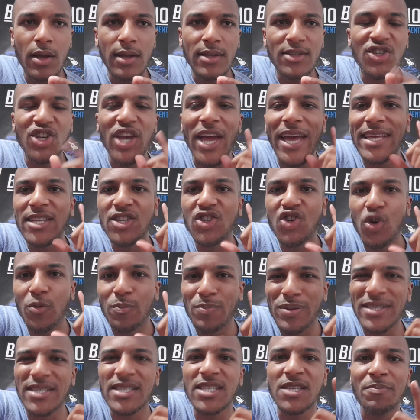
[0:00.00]
change your
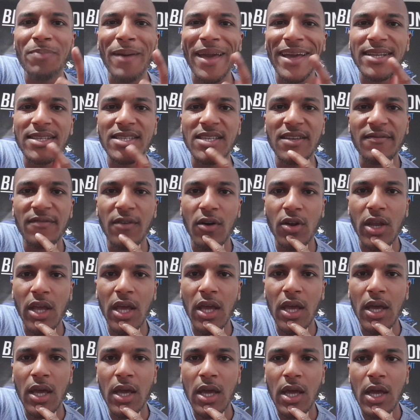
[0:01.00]
perspective on
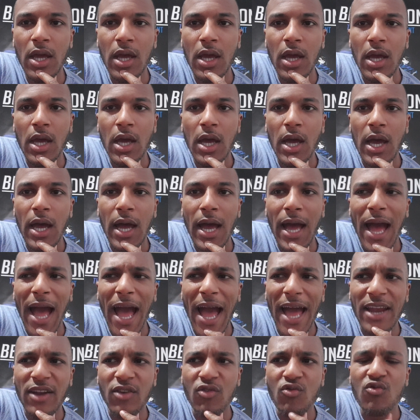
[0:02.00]
it
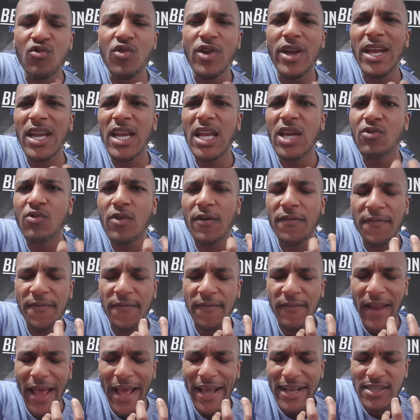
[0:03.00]
and really
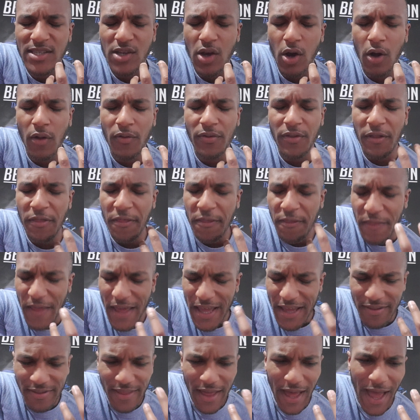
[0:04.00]
reflect on the
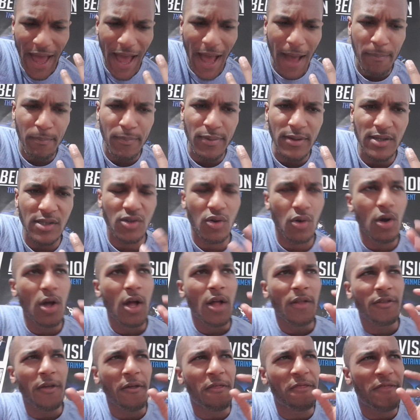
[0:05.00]
thing that happened, or
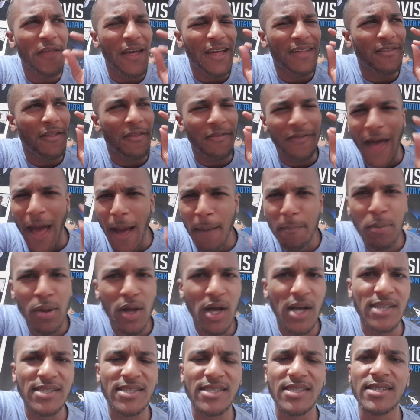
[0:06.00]
the thing that that
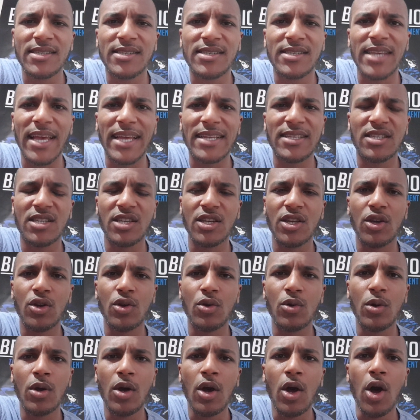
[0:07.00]
person said to
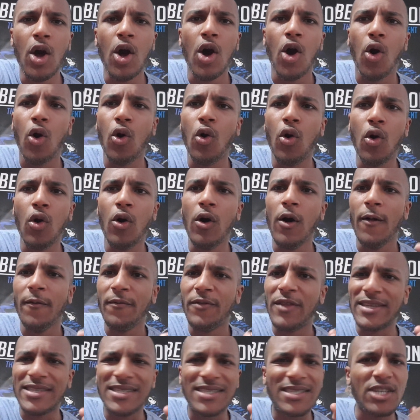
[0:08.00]
you, or
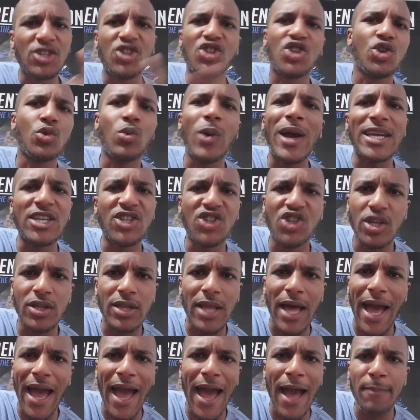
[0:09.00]
the situation
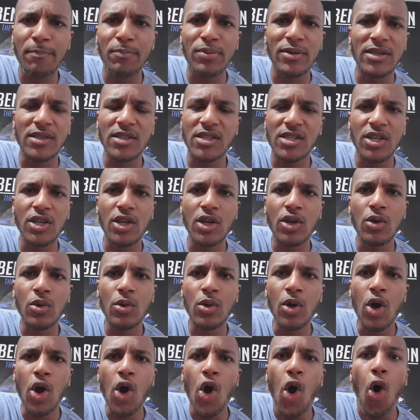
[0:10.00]
that happened to you,
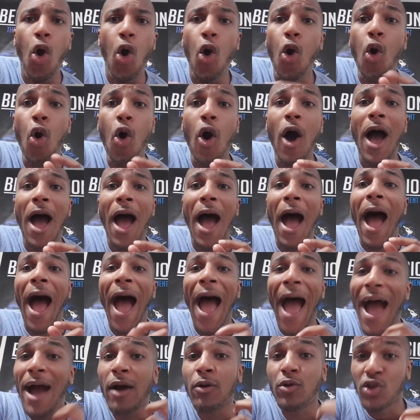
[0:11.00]
or
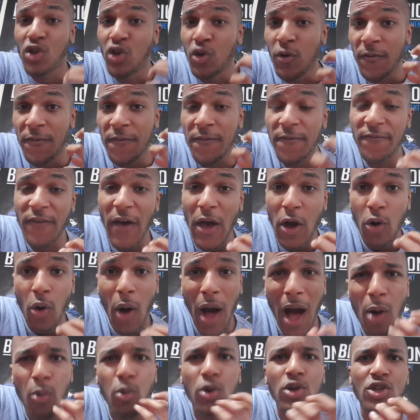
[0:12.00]
how you felt.
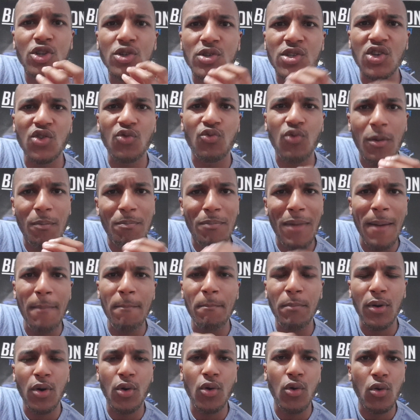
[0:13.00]
I want you to
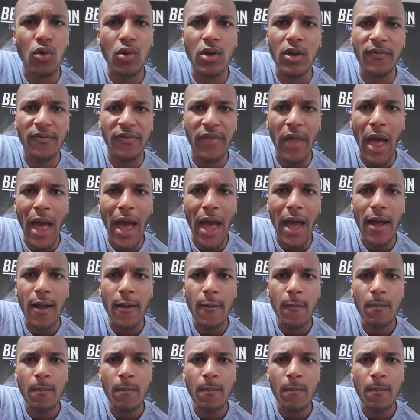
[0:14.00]
remember all of that